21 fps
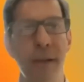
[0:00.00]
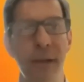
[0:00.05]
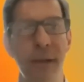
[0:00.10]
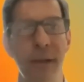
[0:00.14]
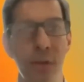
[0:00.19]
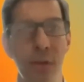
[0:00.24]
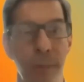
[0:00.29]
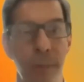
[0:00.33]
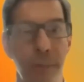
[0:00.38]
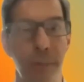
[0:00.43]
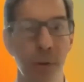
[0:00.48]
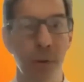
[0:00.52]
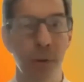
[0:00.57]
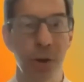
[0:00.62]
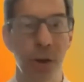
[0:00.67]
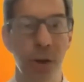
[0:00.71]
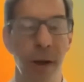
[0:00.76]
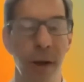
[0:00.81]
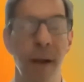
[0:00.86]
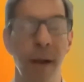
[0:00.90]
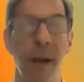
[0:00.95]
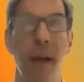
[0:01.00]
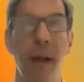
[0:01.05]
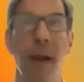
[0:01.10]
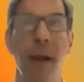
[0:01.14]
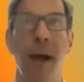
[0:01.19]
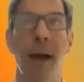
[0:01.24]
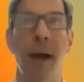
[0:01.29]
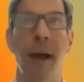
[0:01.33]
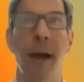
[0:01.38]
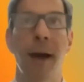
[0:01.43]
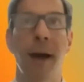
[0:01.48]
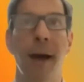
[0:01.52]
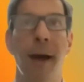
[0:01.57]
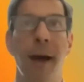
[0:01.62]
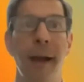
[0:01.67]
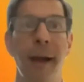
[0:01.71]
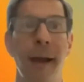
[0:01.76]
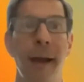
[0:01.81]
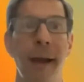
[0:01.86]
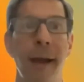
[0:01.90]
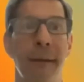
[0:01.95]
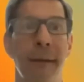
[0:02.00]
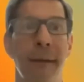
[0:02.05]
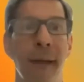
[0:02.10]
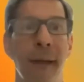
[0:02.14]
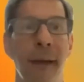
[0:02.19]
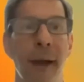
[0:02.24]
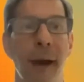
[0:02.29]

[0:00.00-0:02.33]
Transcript: distribution and